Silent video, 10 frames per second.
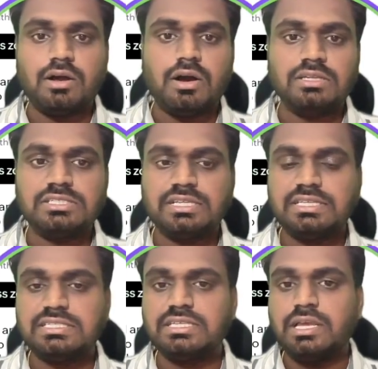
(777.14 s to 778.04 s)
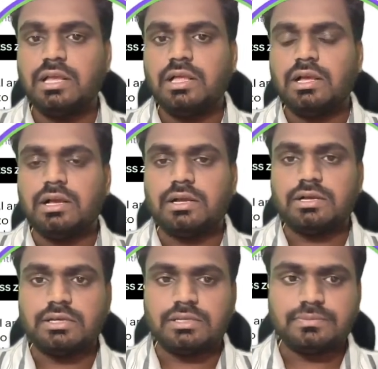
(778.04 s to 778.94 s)
Answer is,
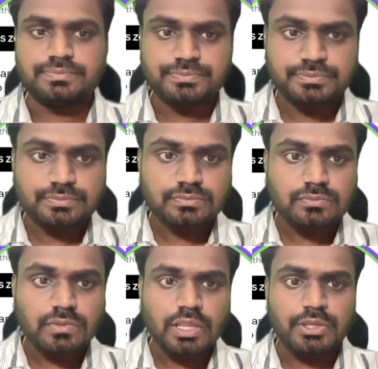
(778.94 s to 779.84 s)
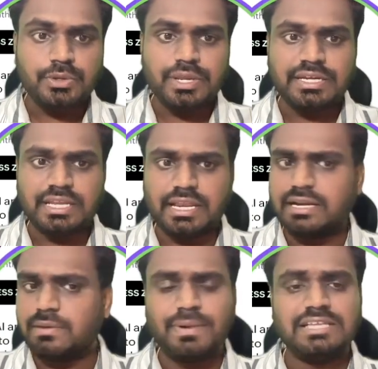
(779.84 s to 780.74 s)
uh, you get
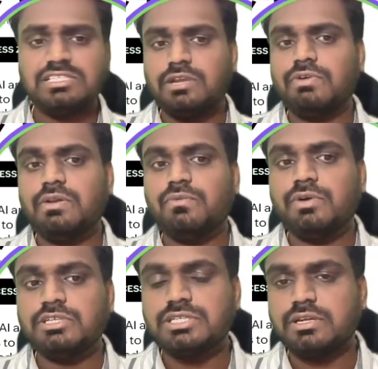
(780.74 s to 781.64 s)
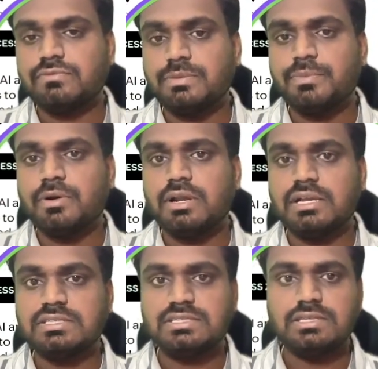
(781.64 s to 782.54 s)
enterprise level version of the
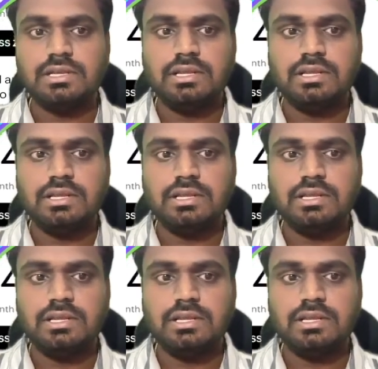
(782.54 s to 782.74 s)
products.